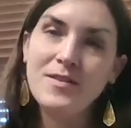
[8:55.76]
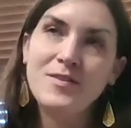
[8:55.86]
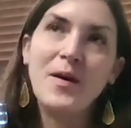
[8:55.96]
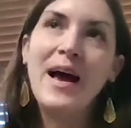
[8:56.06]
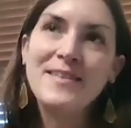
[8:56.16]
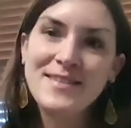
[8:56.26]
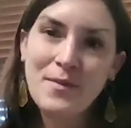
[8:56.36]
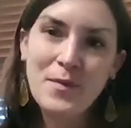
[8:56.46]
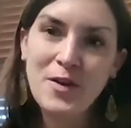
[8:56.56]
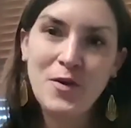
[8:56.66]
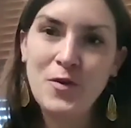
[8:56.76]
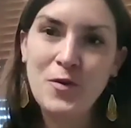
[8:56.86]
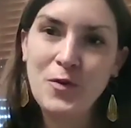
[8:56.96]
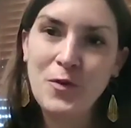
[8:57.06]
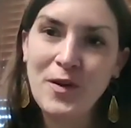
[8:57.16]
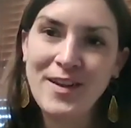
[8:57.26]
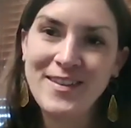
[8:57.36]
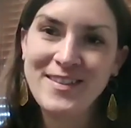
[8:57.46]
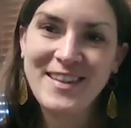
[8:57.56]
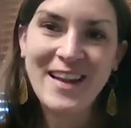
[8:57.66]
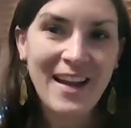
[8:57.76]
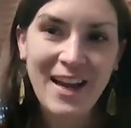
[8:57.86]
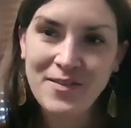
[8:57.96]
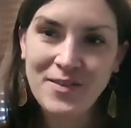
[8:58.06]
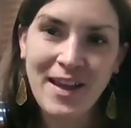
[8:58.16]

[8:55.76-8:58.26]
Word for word: So, as someone who did not have a